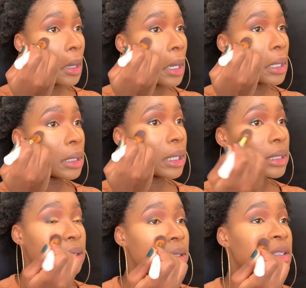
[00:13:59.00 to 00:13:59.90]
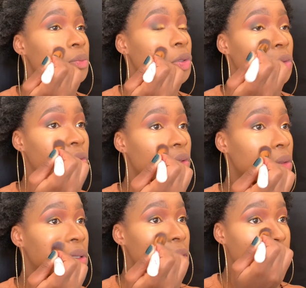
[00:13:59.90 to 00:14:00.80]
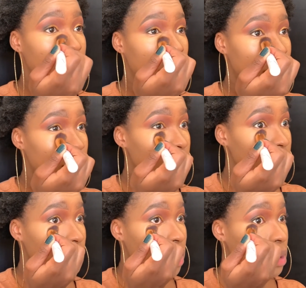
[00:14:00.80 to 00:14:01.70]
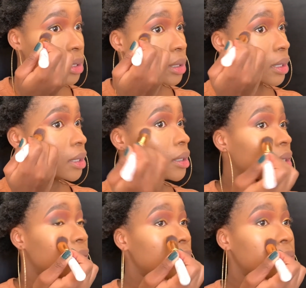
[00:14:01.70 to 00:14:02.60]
And guys, it's beautiful. It's just blending like